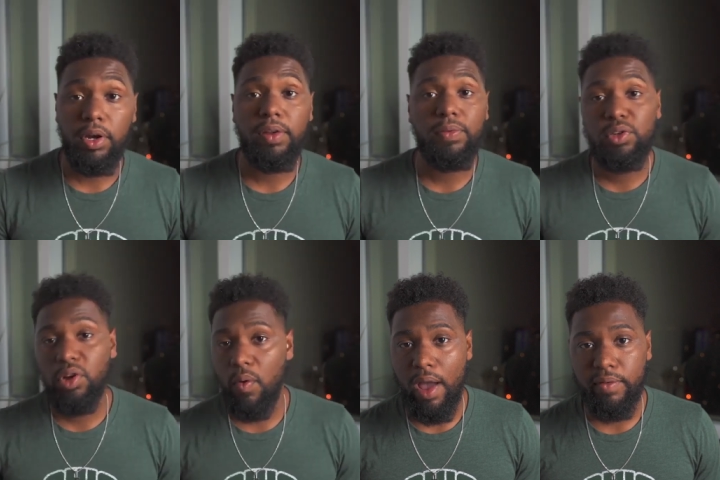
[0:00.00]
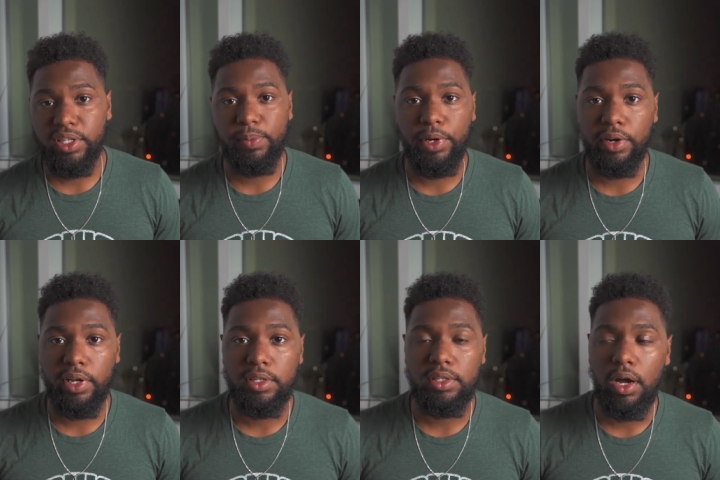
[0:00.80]
But if you don't have
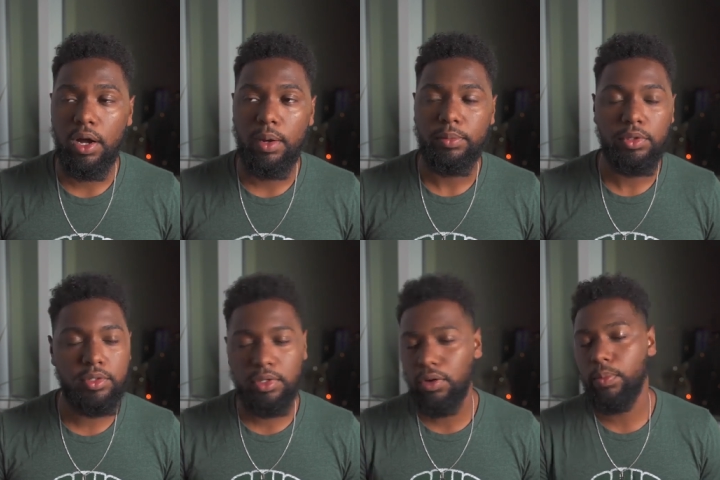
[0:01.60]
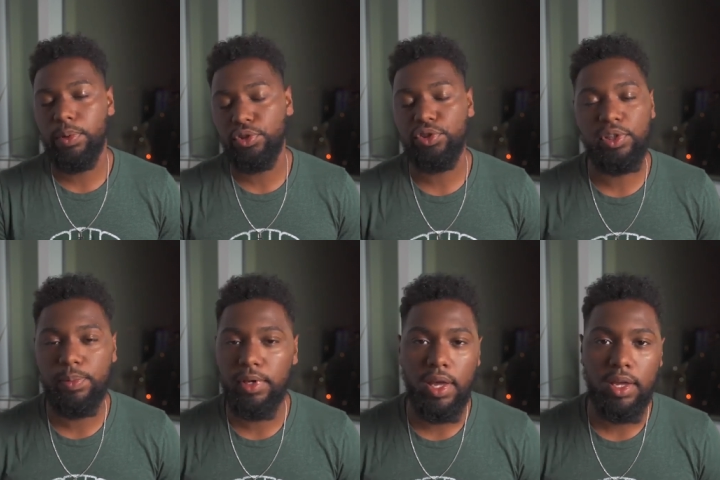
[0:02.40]
experience, still don't put your
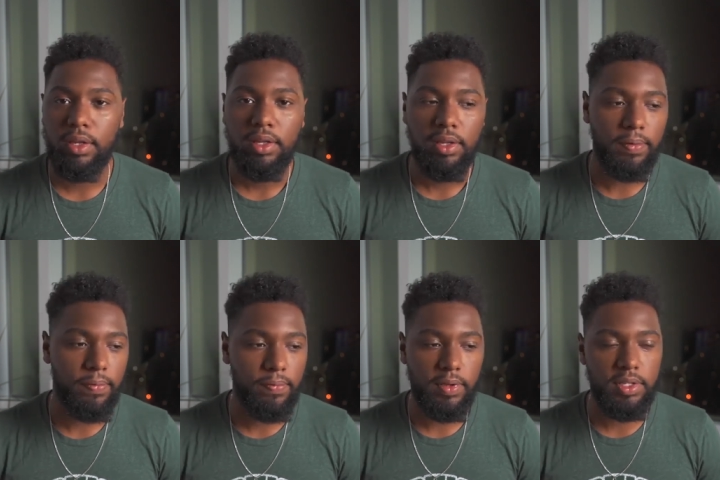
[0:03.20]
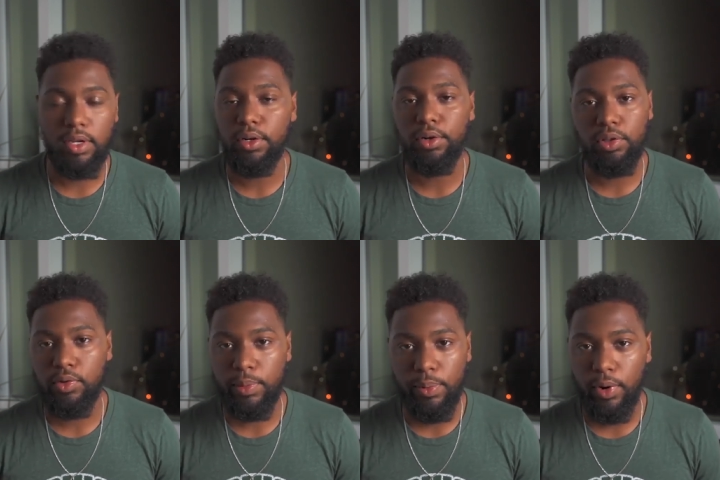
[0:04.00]
GPA if it's under
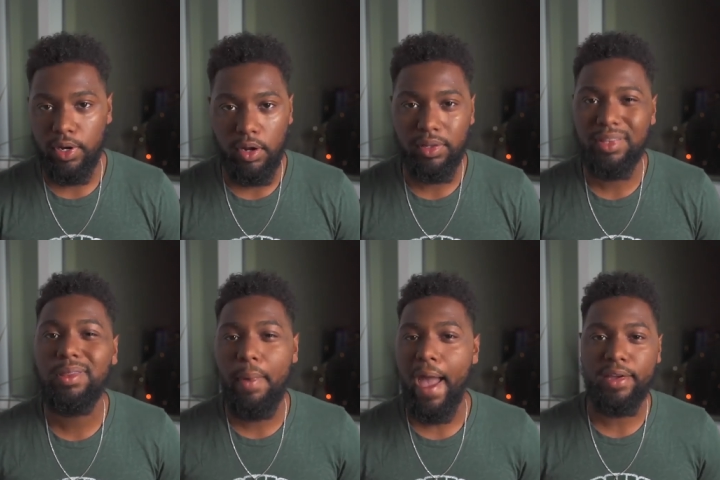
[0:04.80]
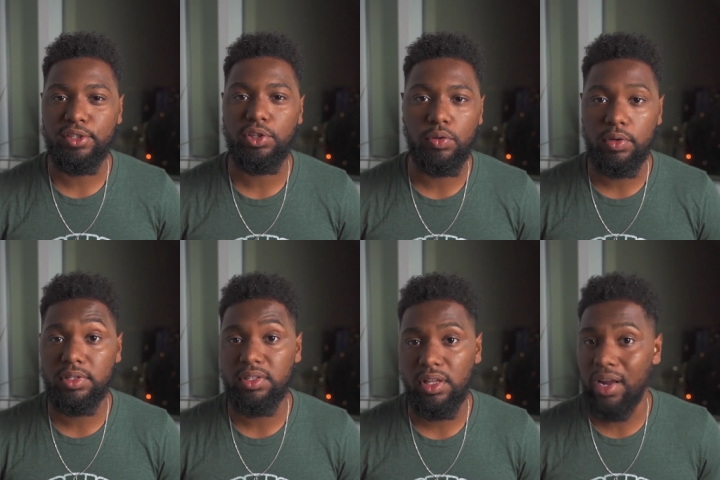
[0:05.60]
3.0. Let them ask you,
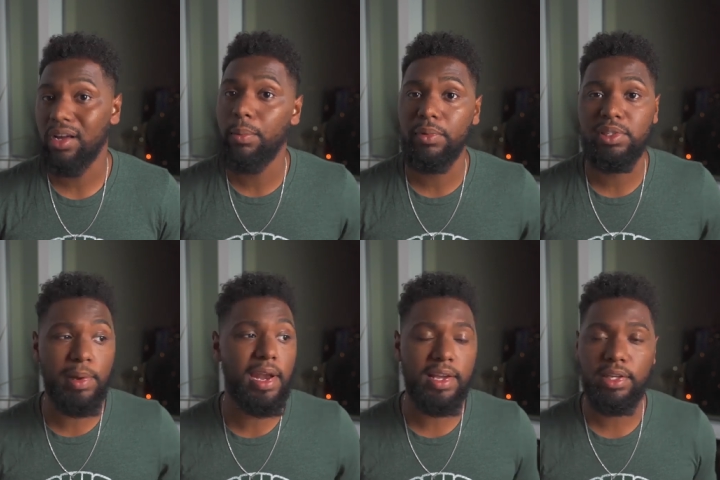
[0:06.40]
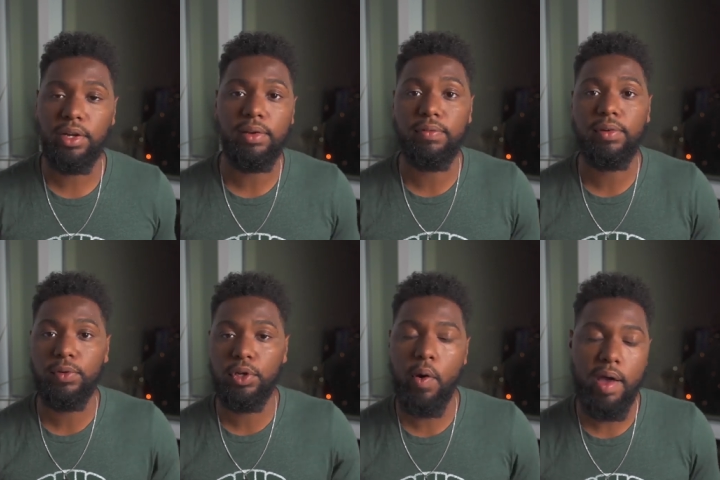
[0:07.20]
because a lot of companies may not care even
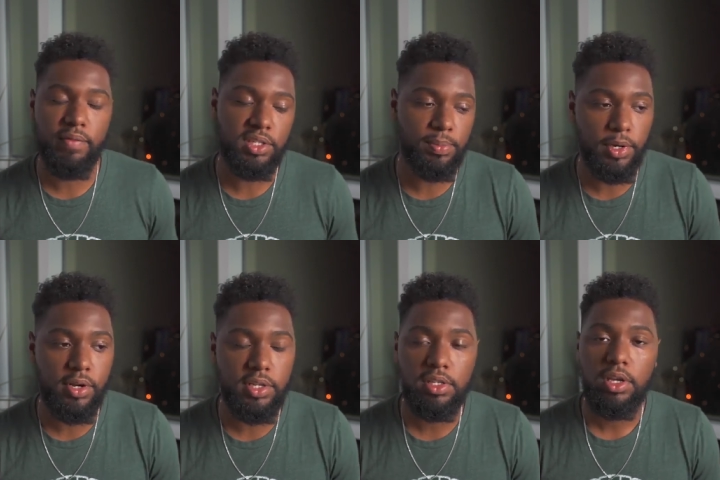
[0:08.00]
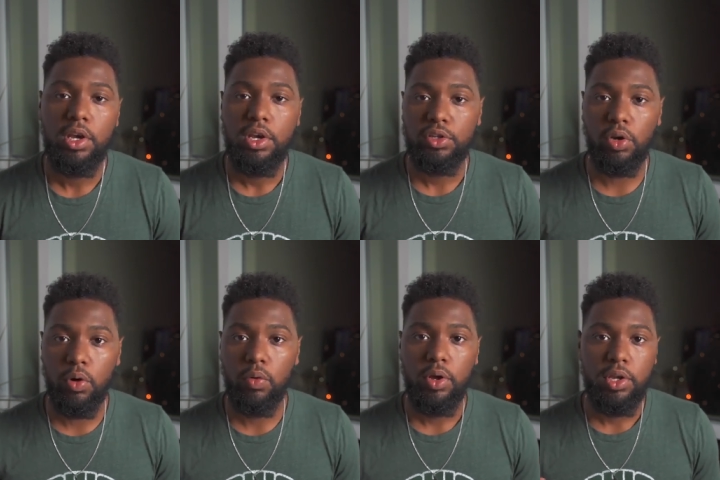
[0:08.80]
if you don't have experience.
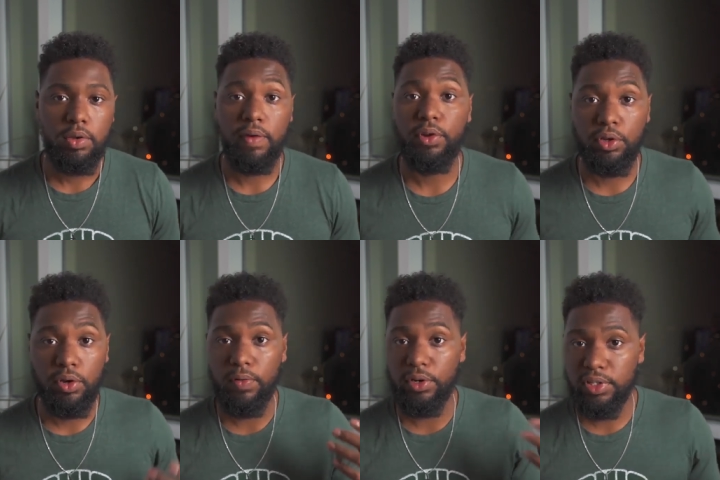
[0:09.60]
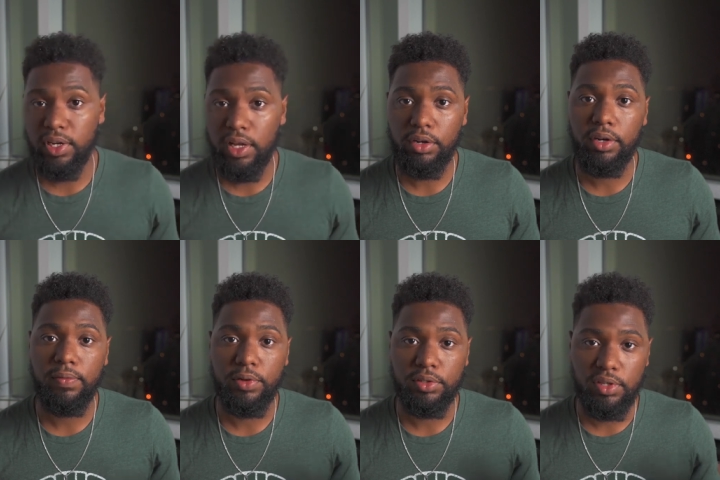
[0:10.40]
So you have your university
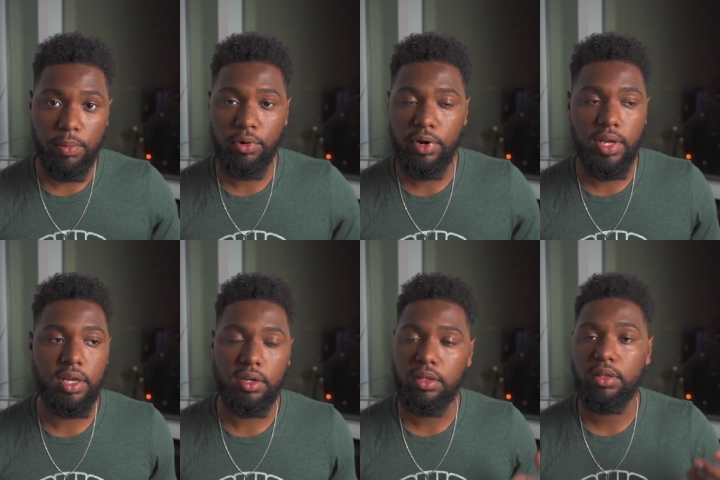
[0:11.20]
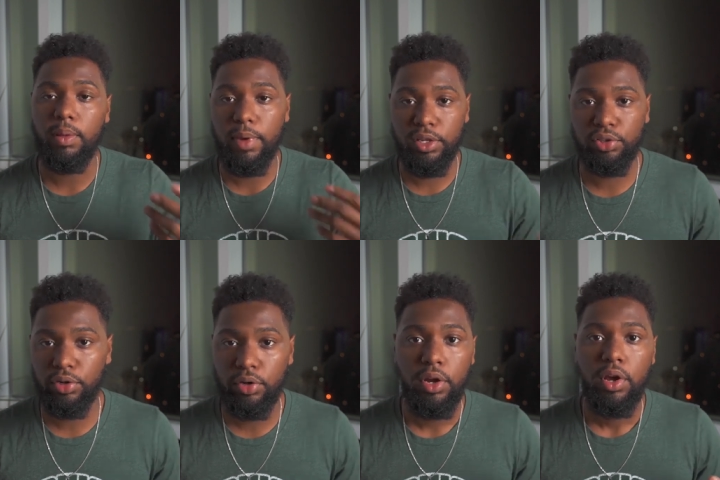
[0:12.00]
underneath your summary and the
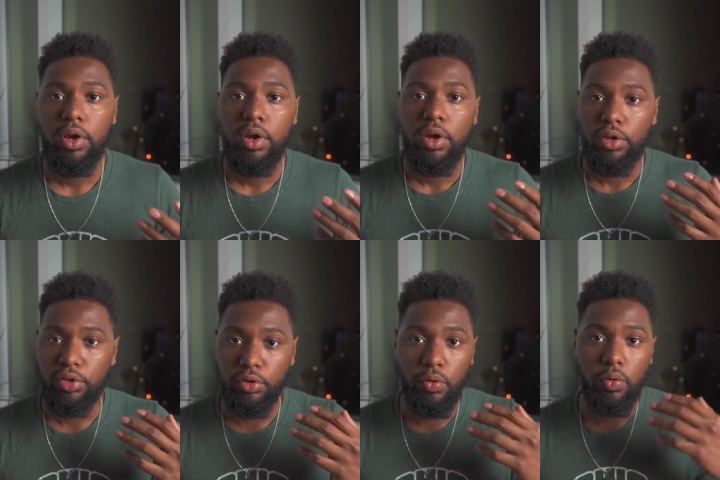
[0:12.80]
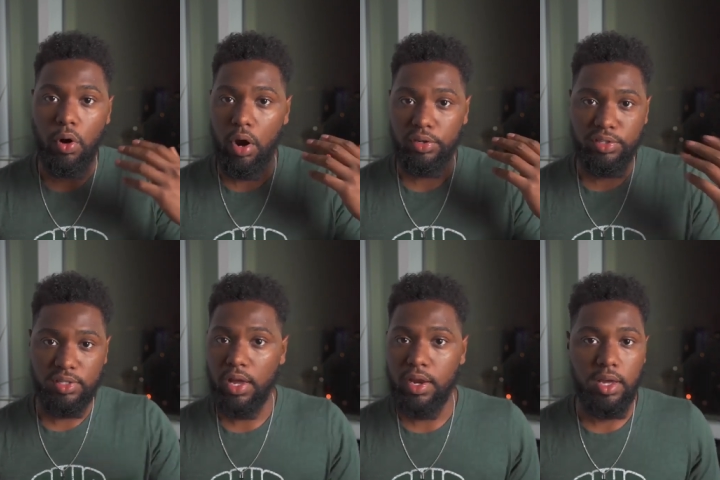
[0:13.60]
major you are
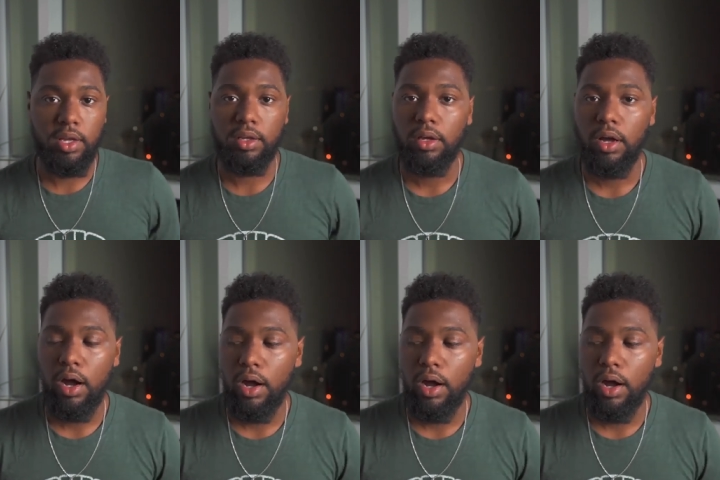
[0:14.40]
studying